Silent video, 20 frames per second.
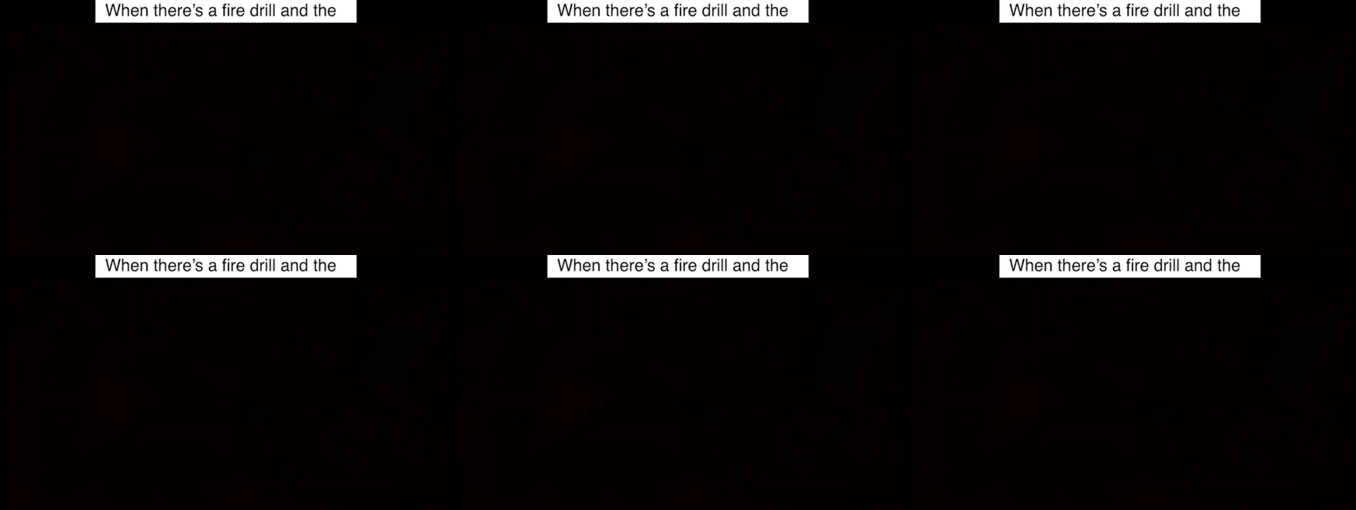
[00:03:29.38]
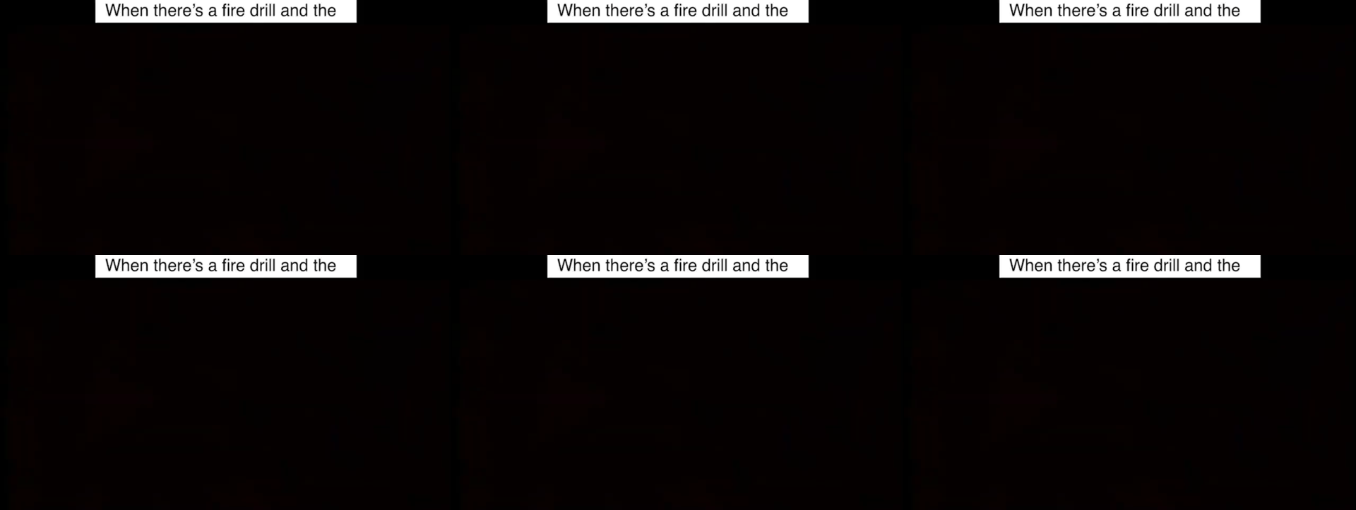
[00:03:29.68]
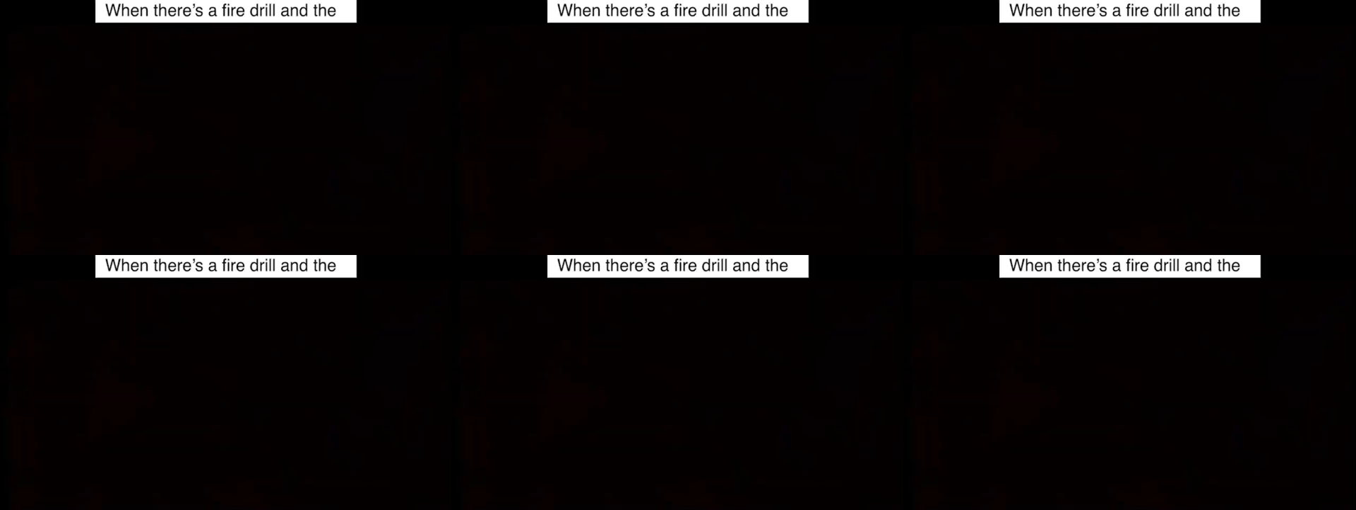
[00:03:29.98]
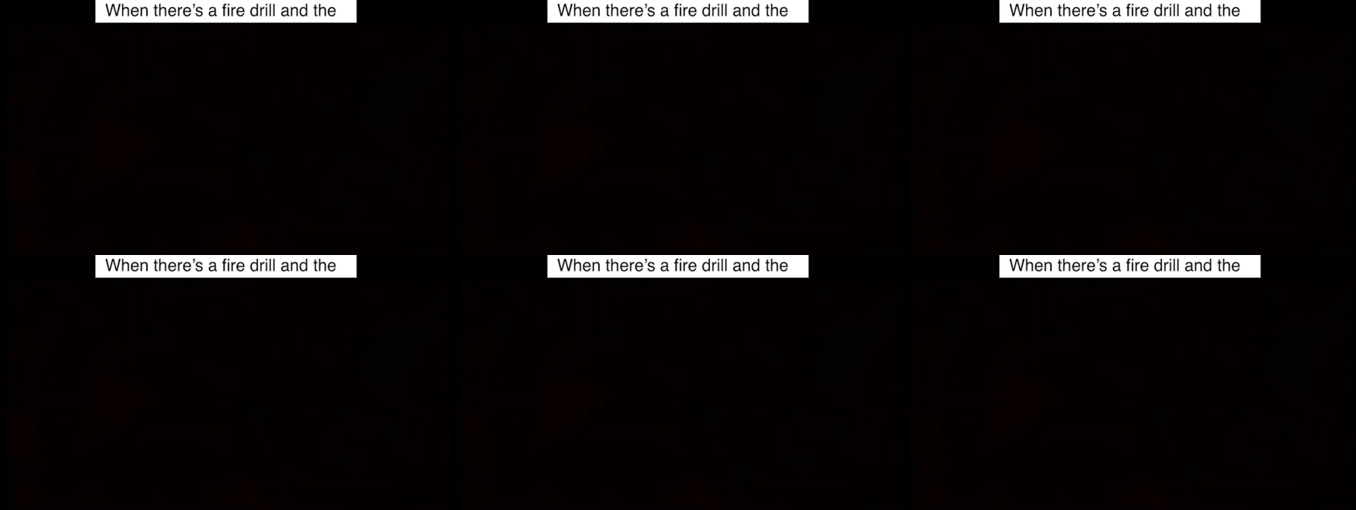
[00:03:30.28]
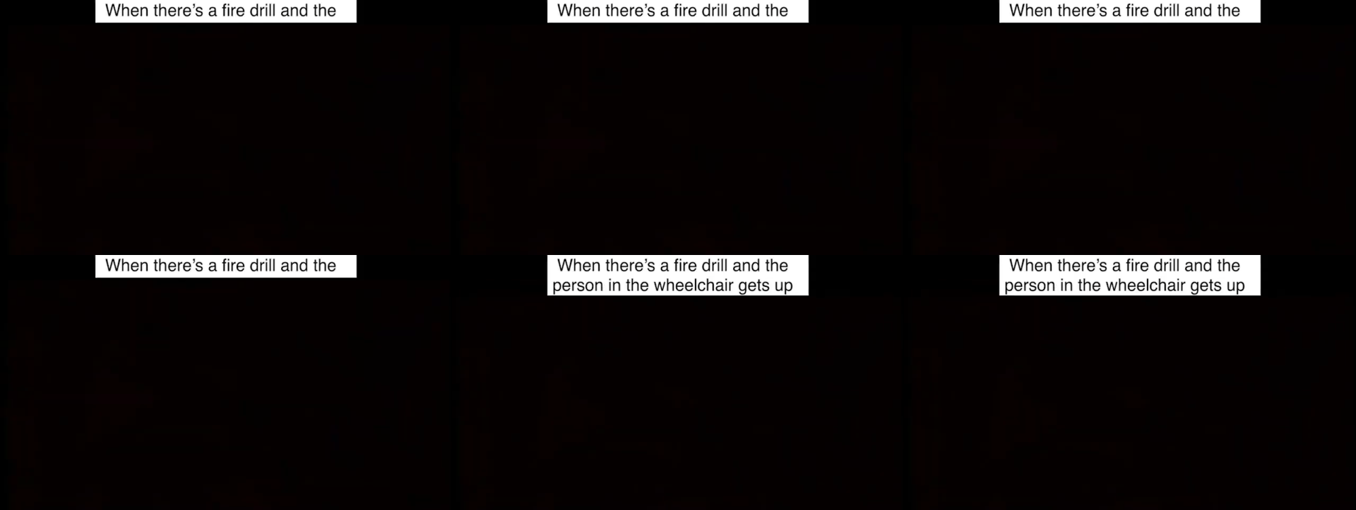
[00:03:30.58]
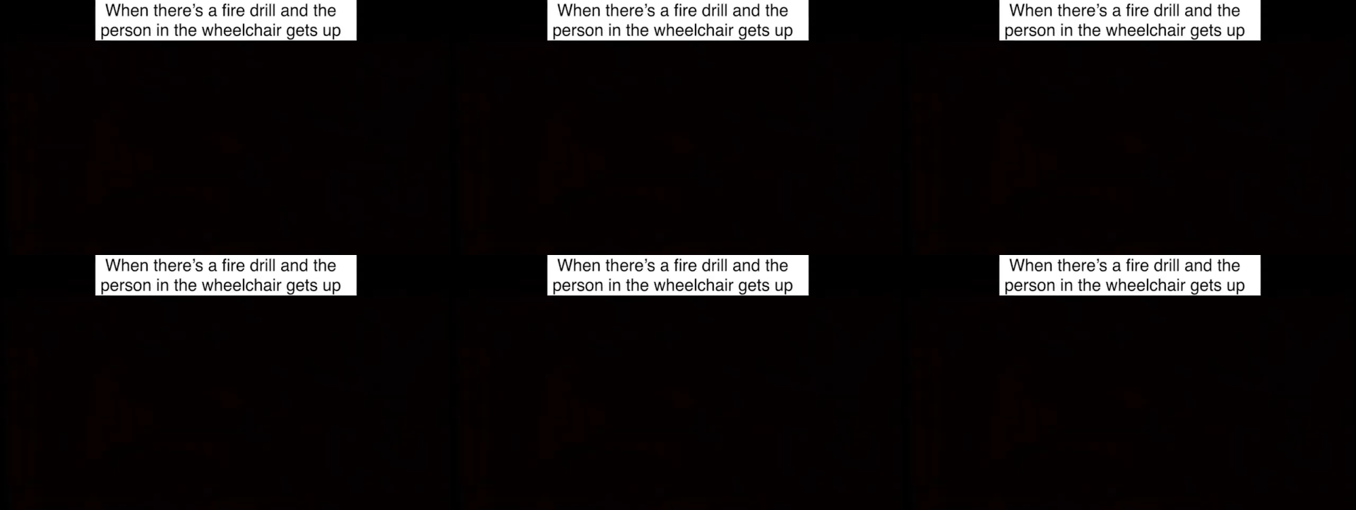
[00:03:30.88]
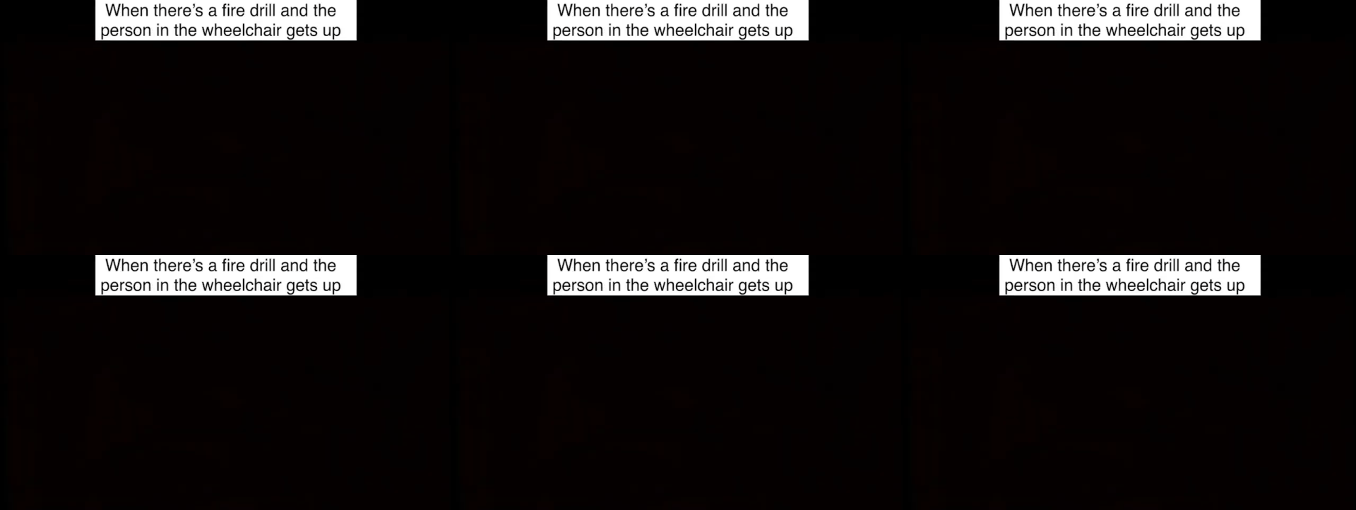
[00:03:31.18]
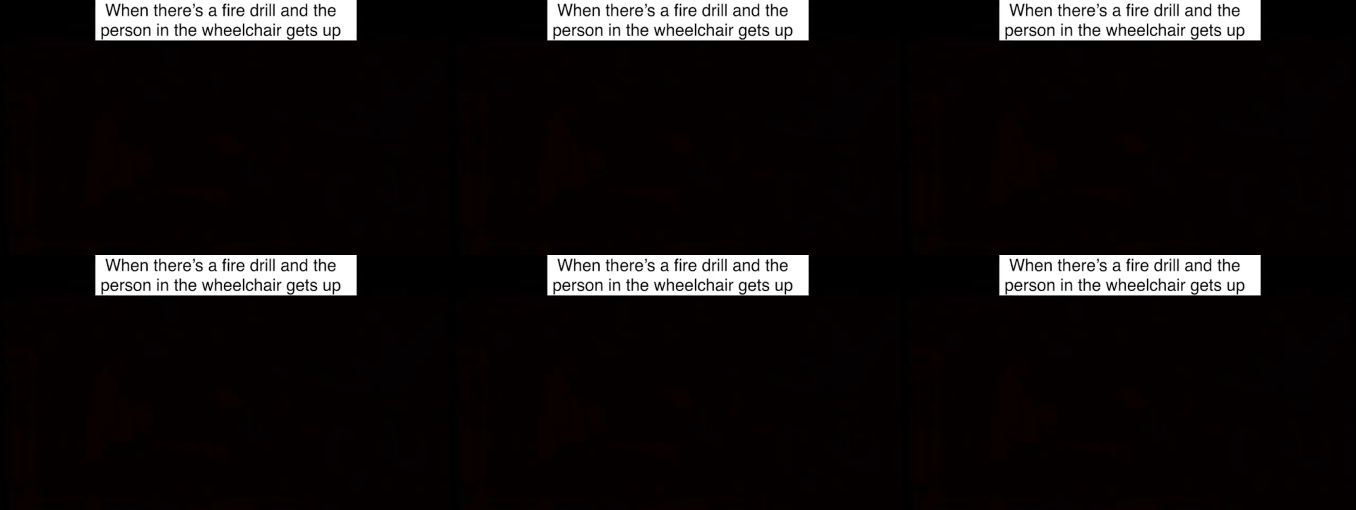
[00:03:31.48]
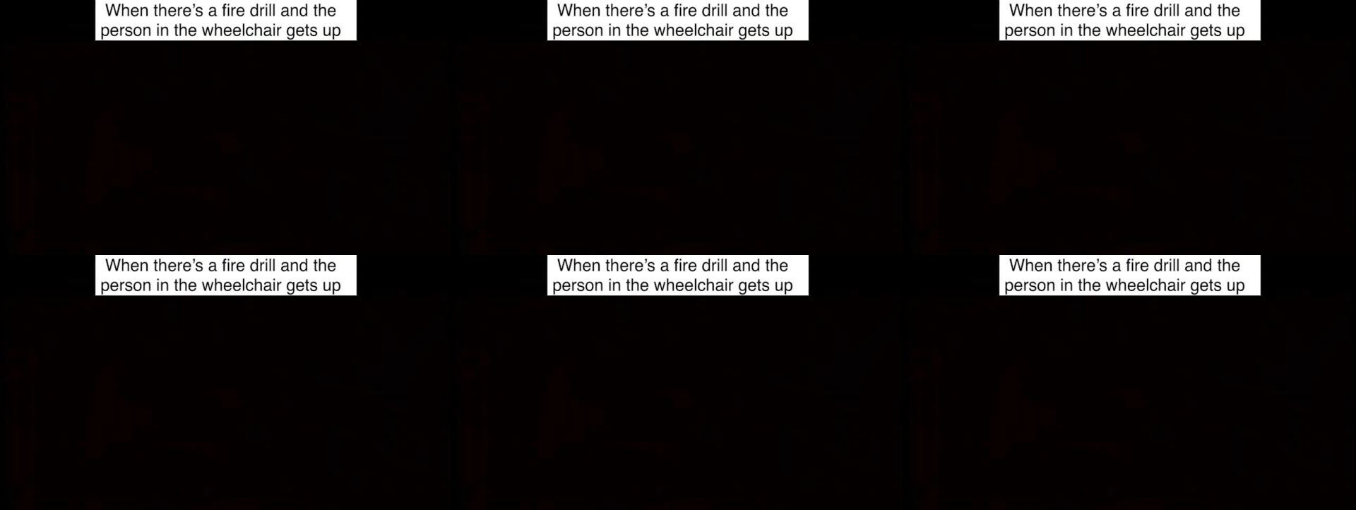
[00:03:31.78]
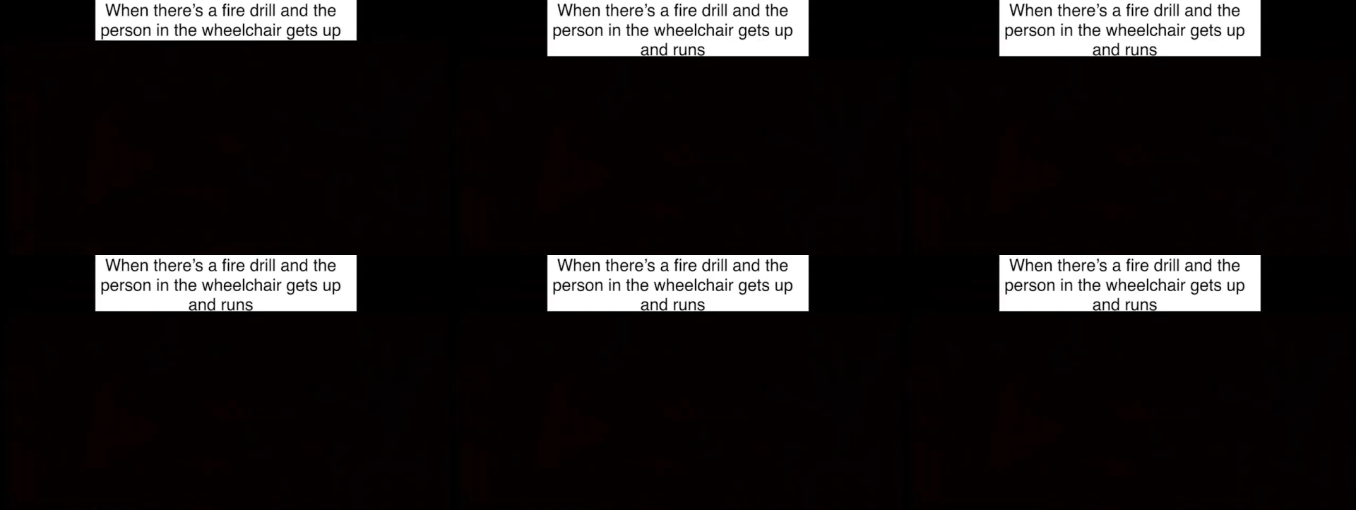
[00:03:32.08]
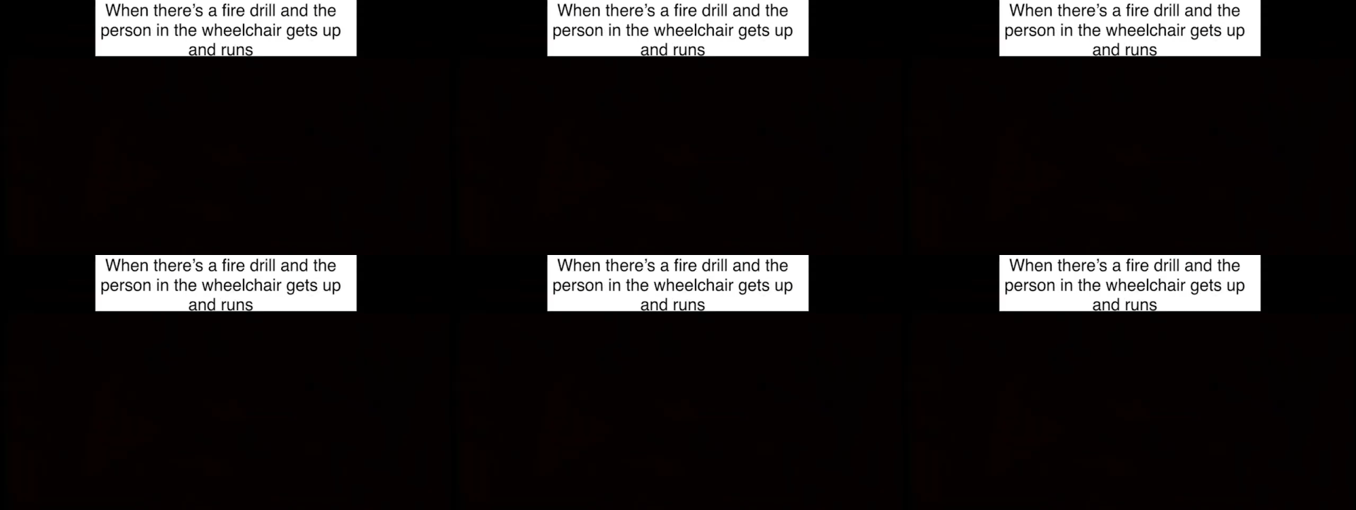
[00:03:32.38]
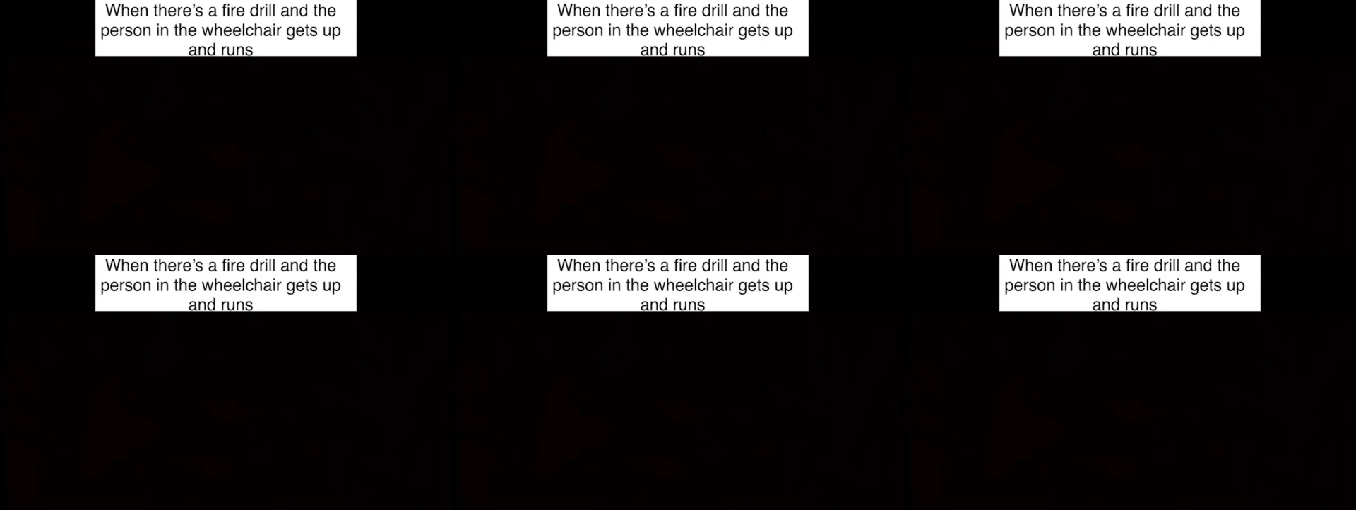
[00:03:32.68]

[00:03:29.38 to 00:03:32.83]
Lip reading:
[unreadable: no face in view]